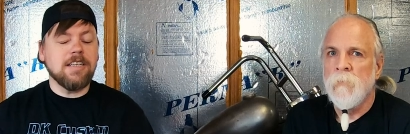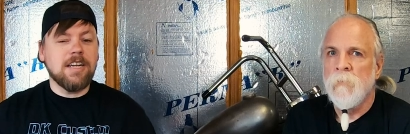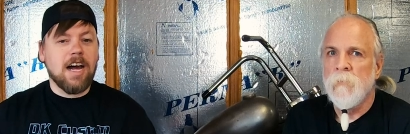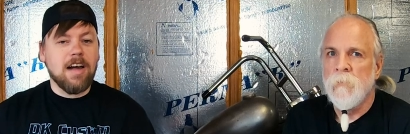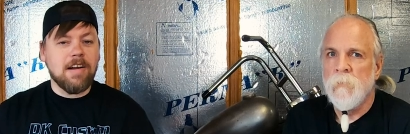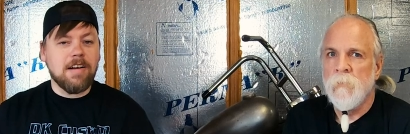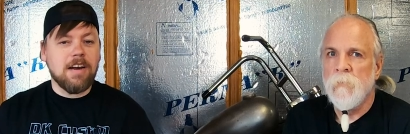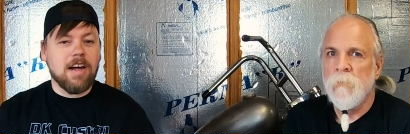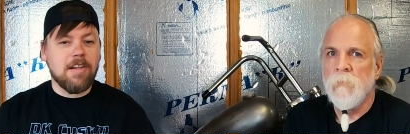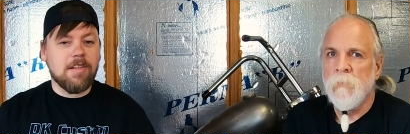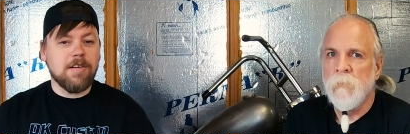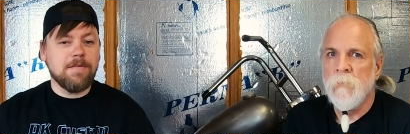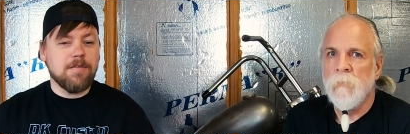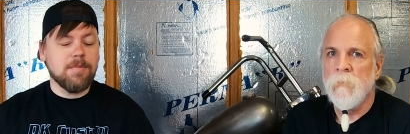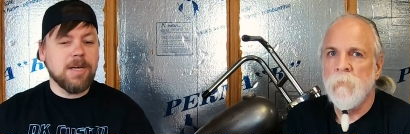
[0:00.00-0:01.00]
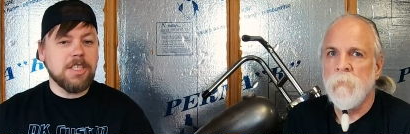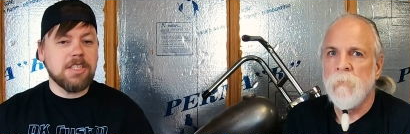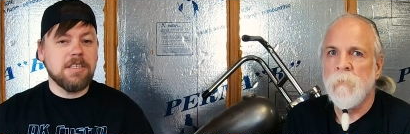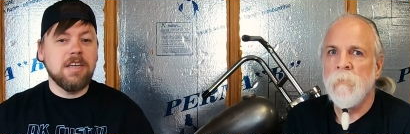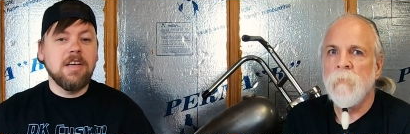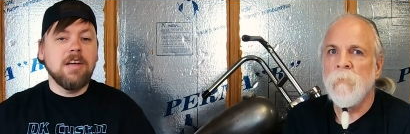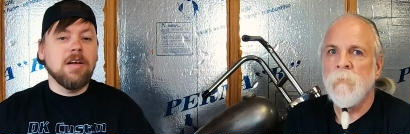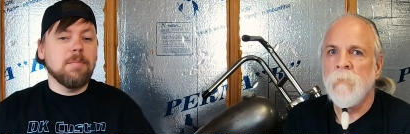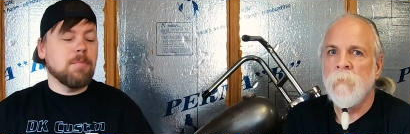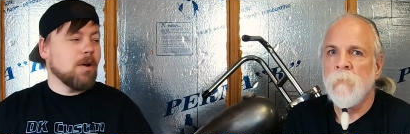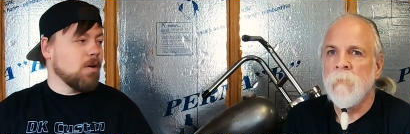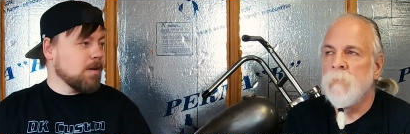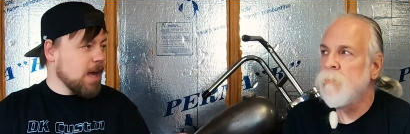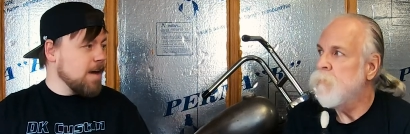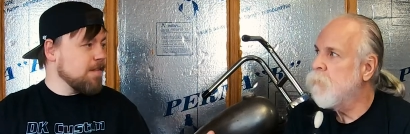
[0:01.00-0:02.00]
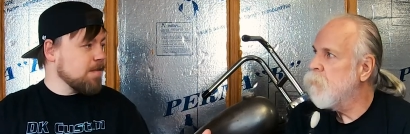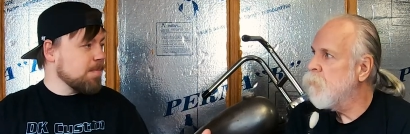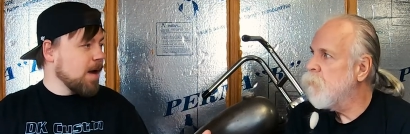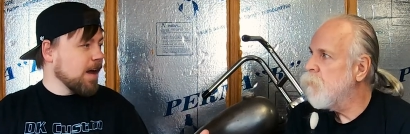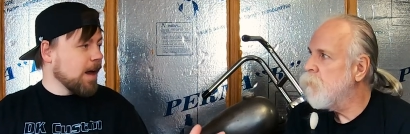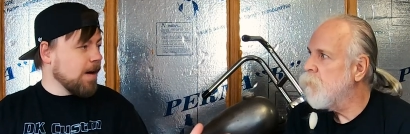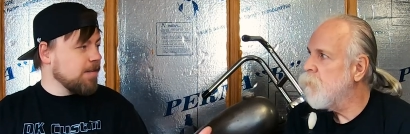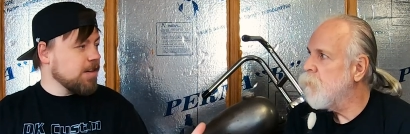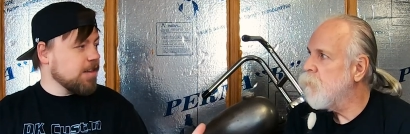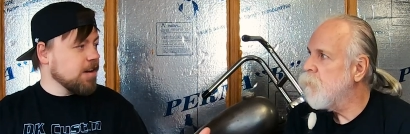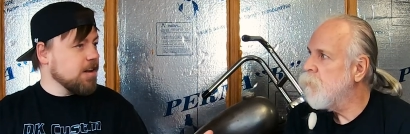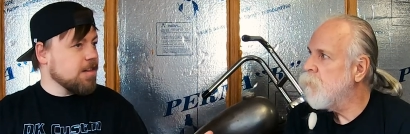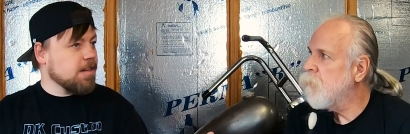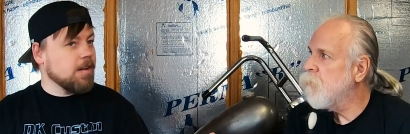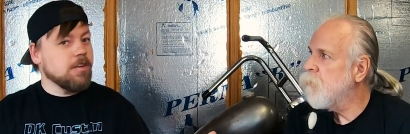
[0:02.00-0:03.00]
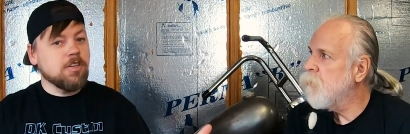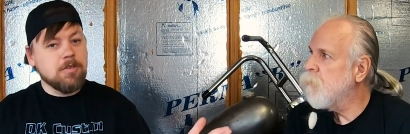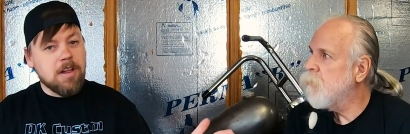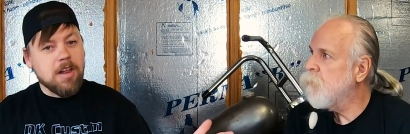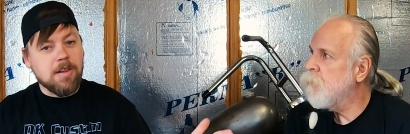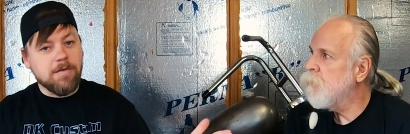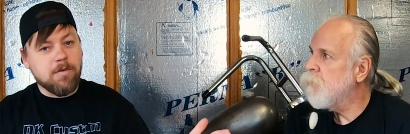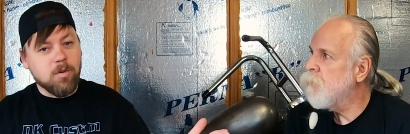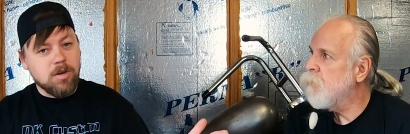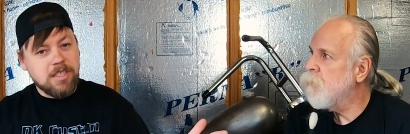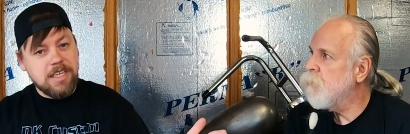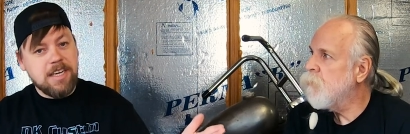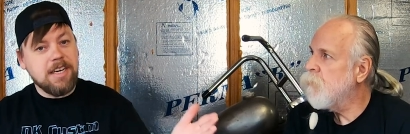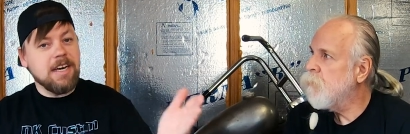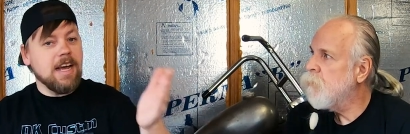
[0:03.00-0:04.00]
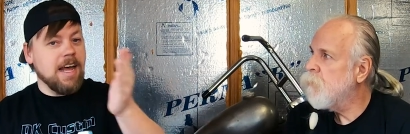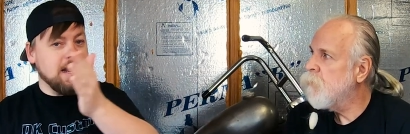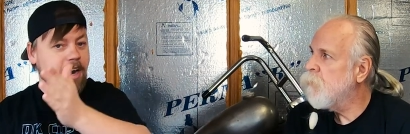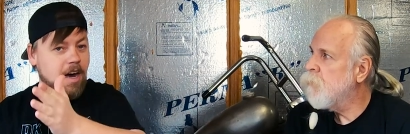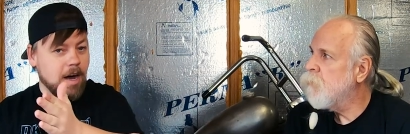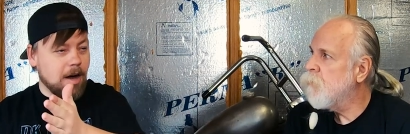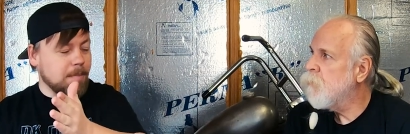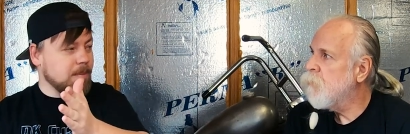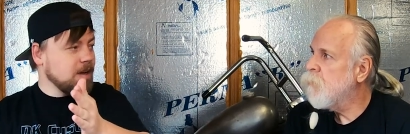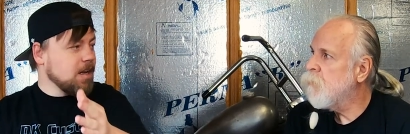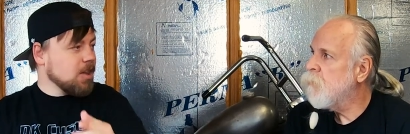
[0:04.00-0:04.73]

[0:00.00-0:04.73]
Speaker 1: the diagnostic information. But on Kevin's bike, obviously it's a 2014 and up.